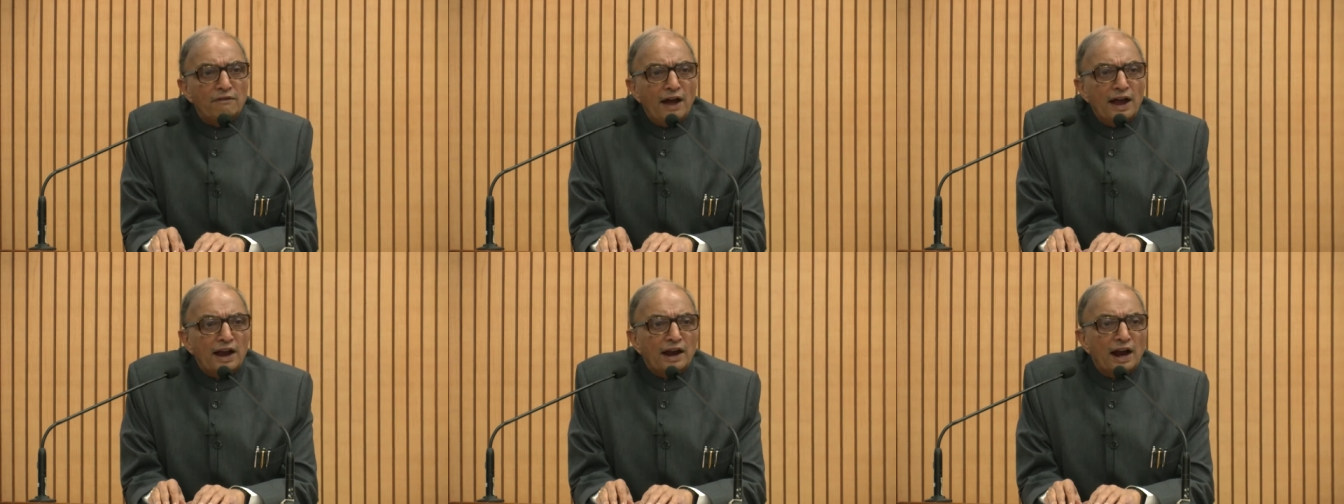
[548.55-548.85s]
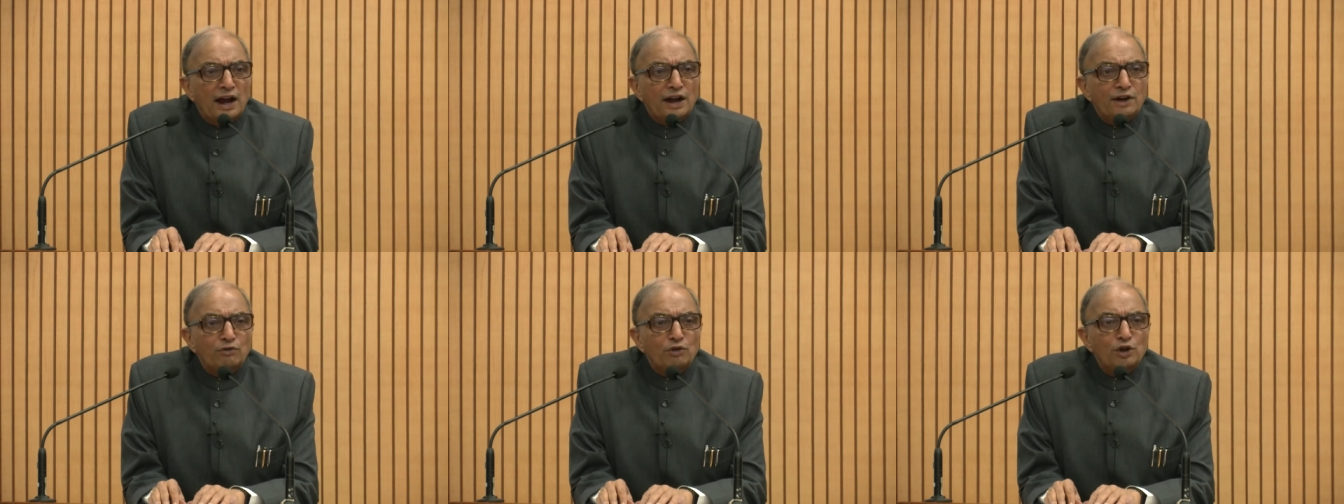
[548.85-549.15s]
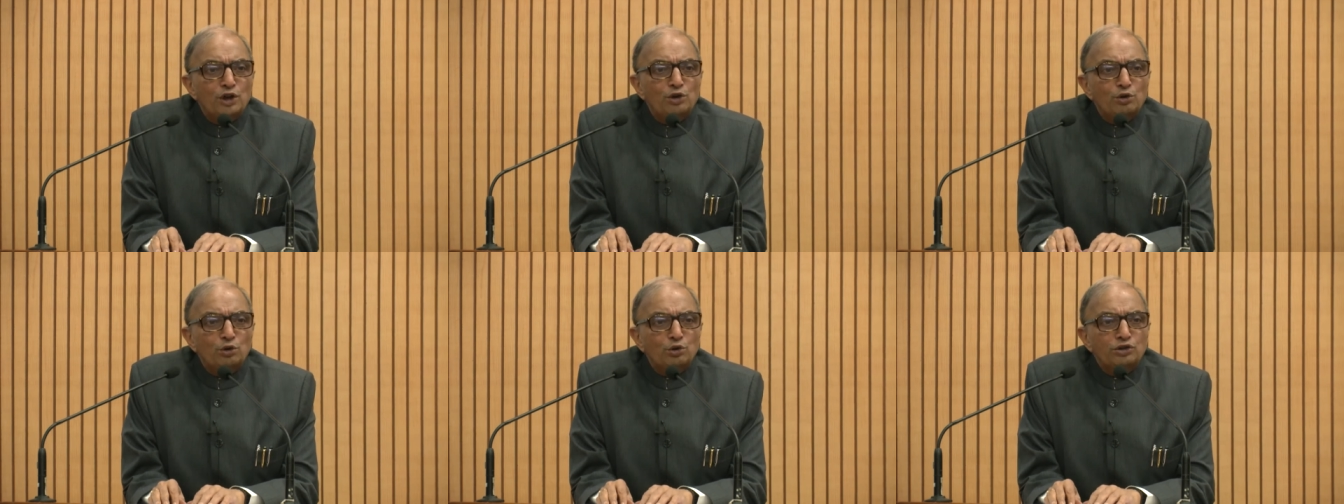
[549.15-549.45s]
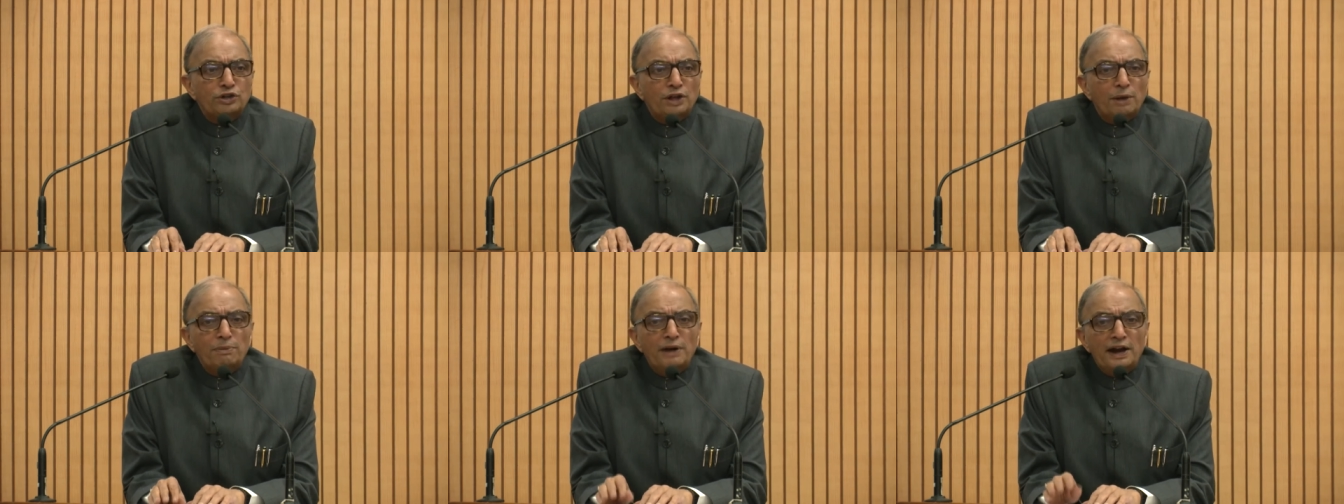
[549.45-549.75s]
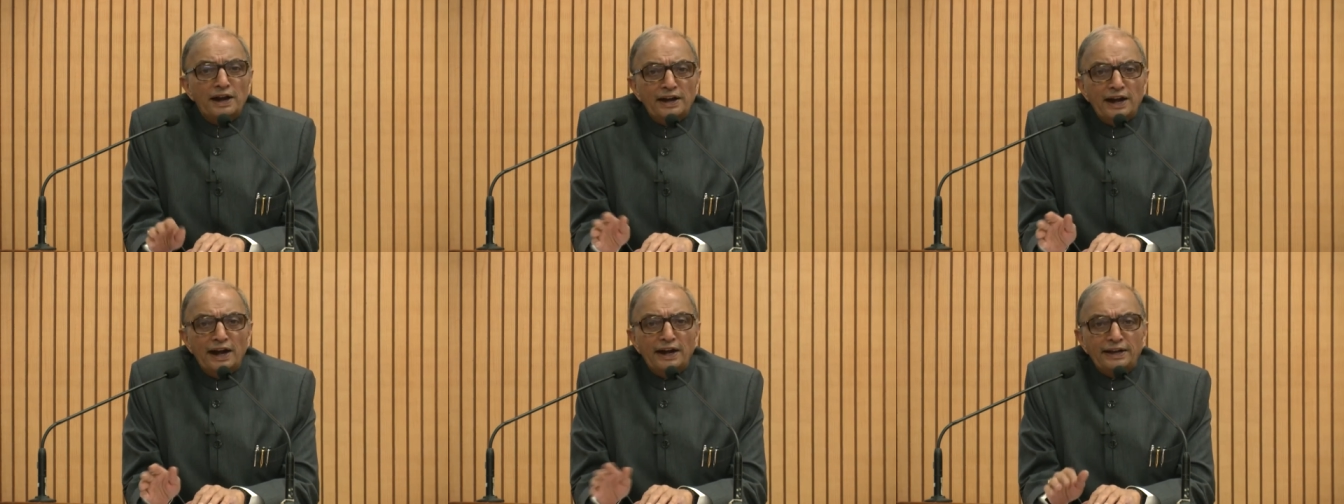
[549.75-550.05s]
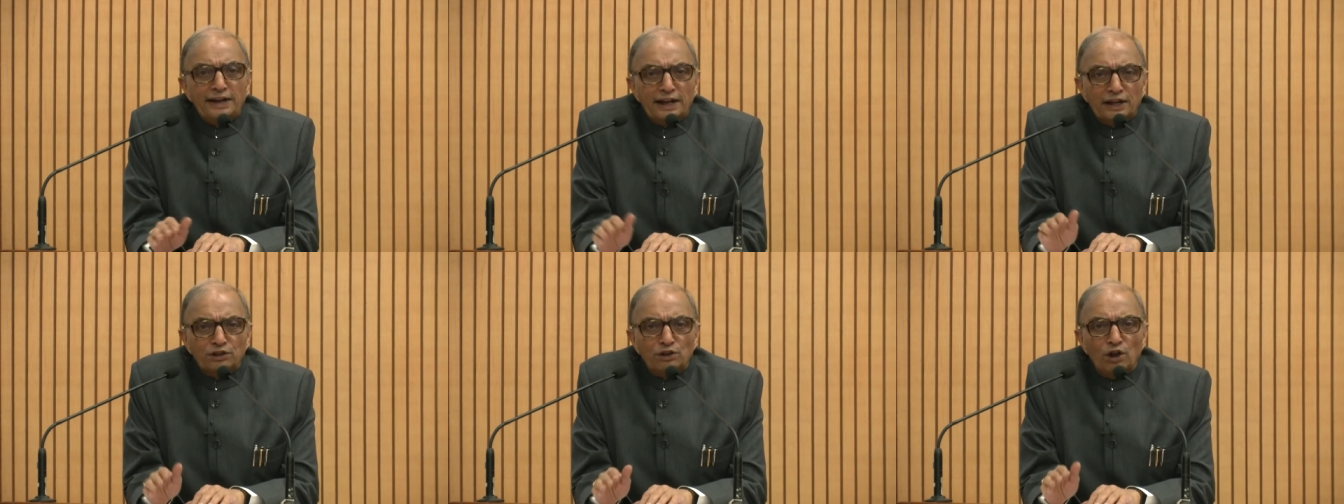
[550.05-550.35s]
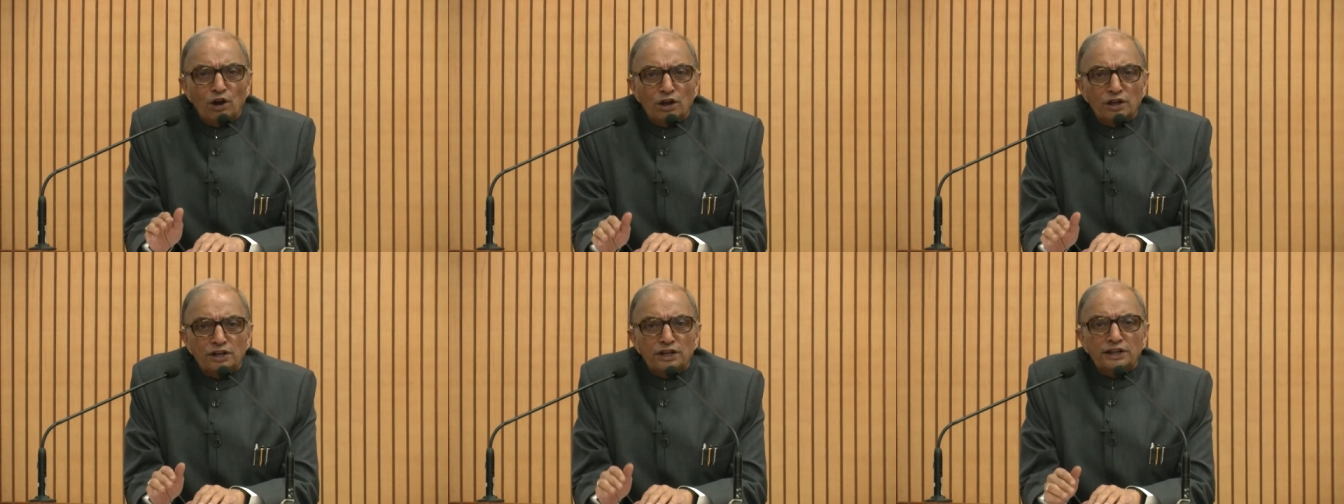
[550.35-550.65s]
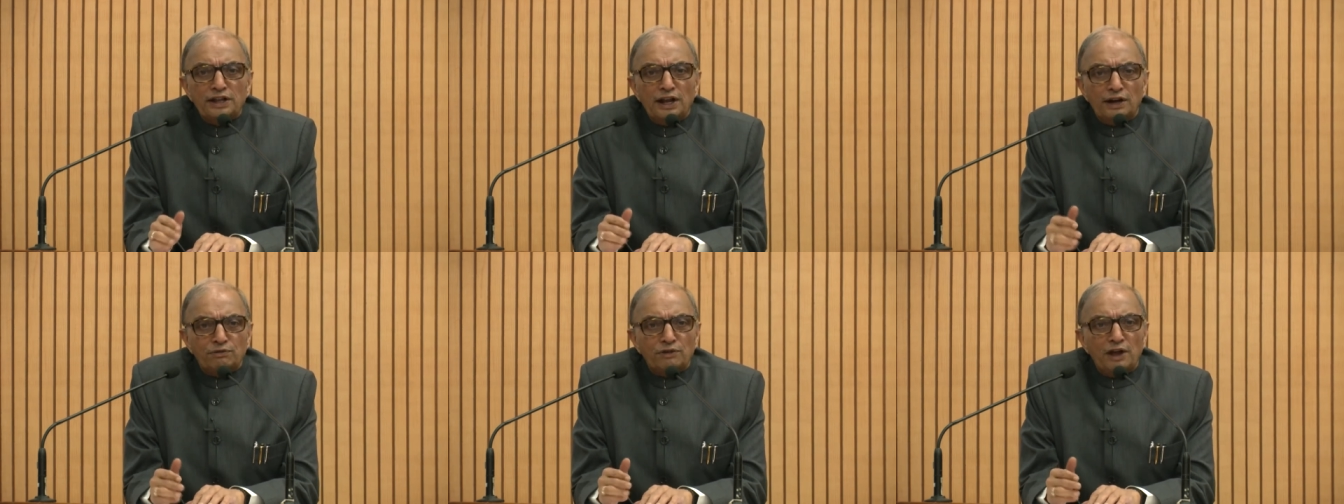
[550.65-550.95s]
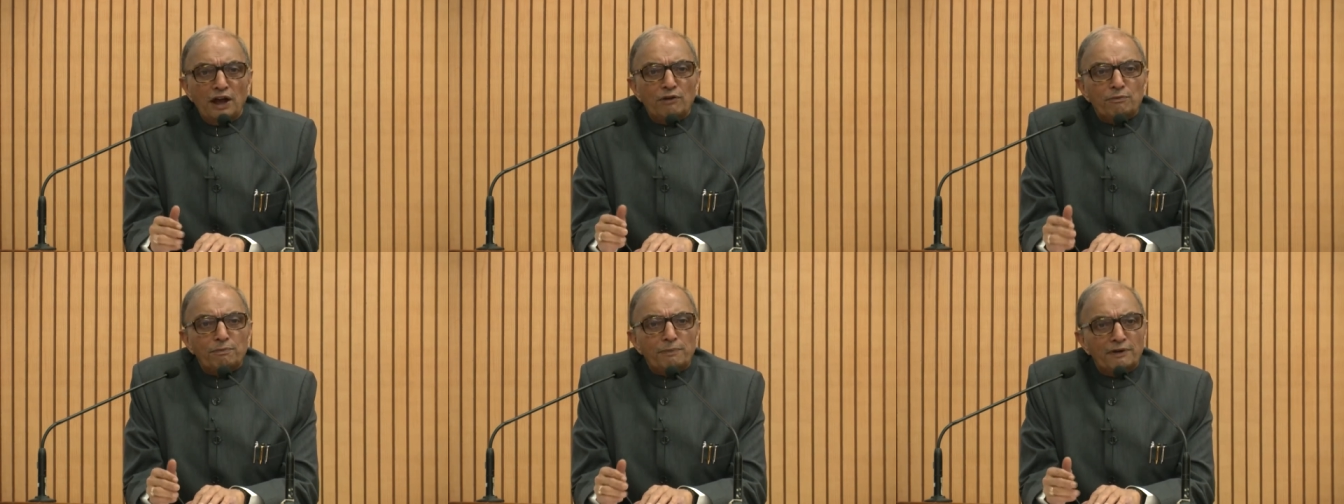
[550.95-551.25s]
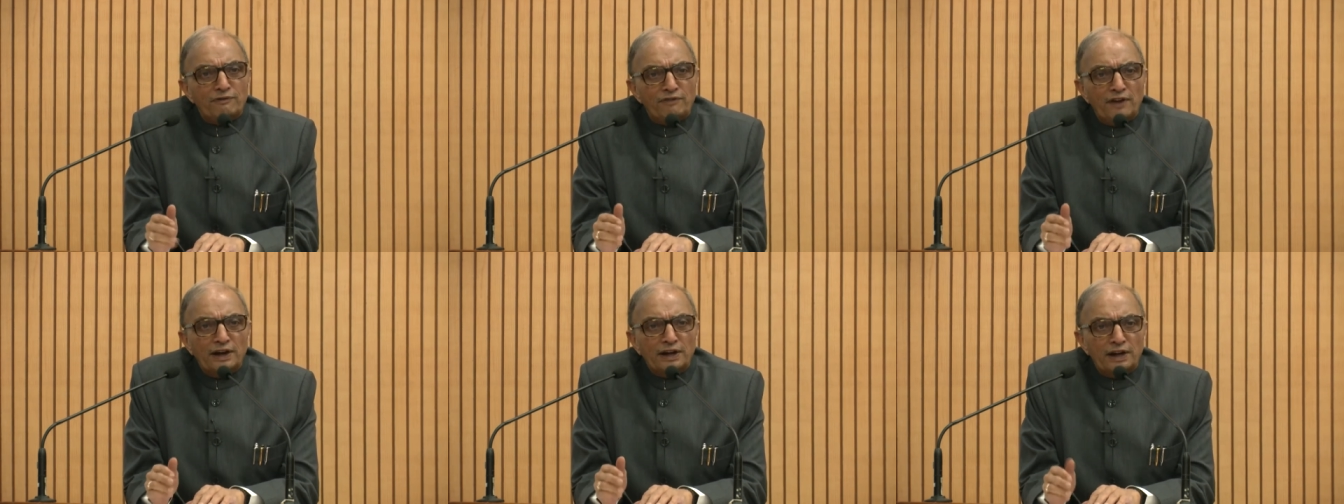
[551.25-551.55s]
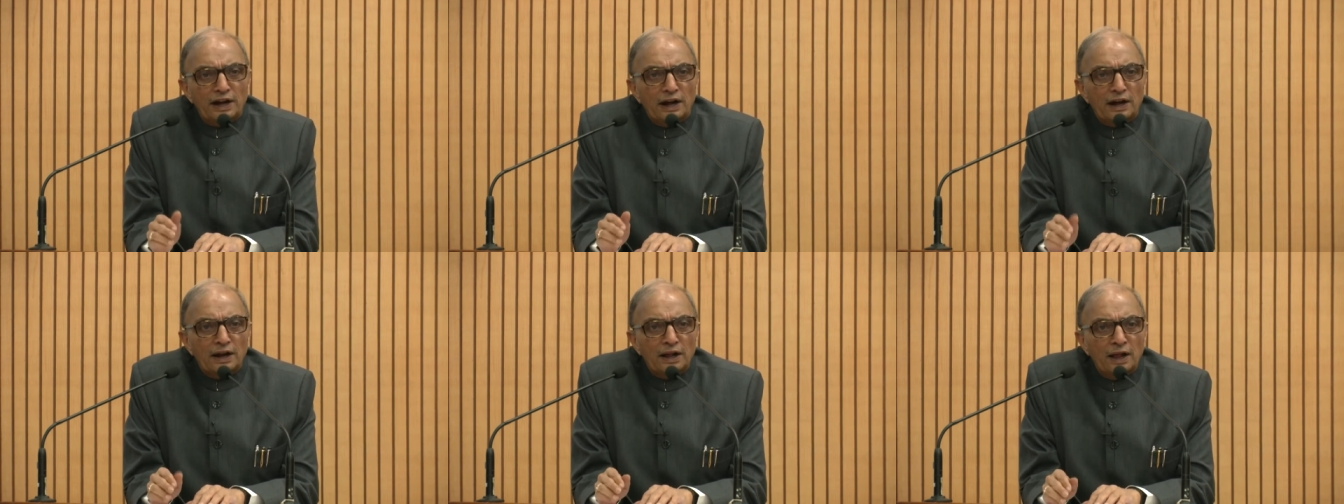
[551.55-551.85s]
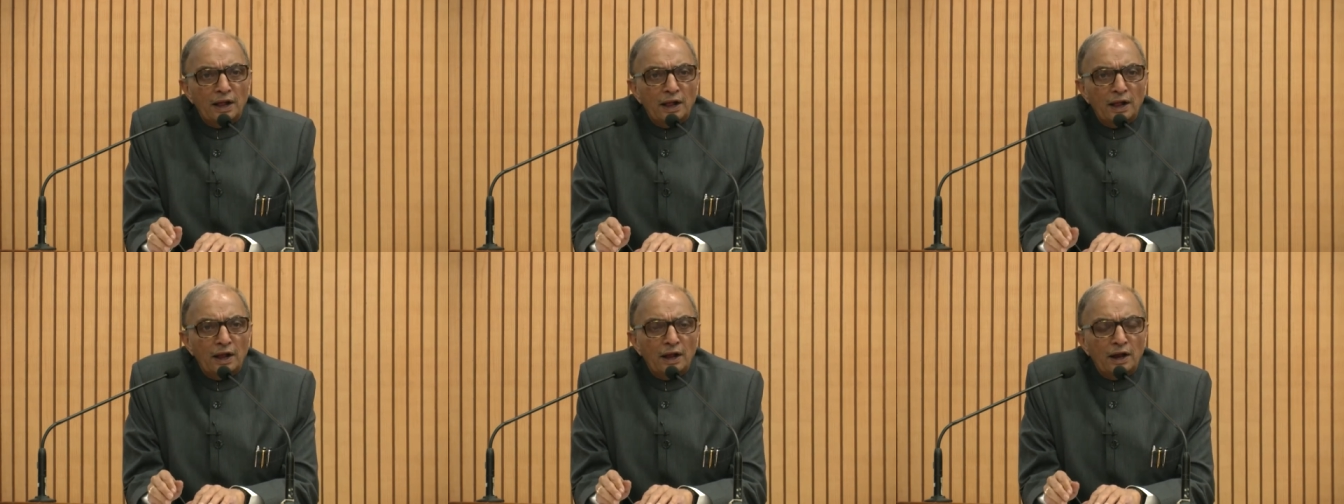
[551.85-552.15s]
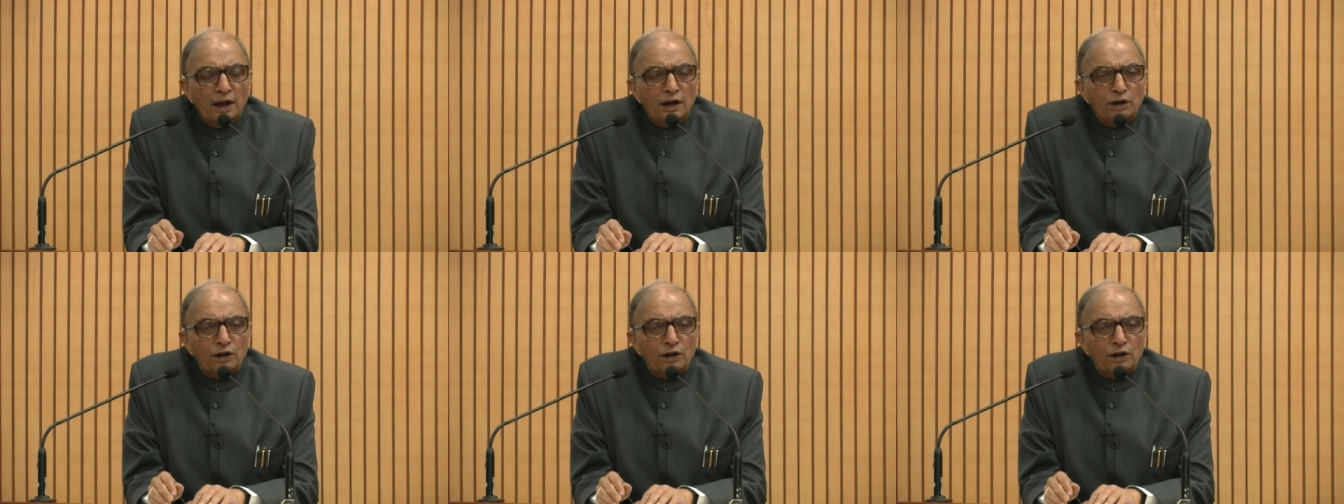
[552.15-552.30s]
why can't we use the blended technology that we have perfected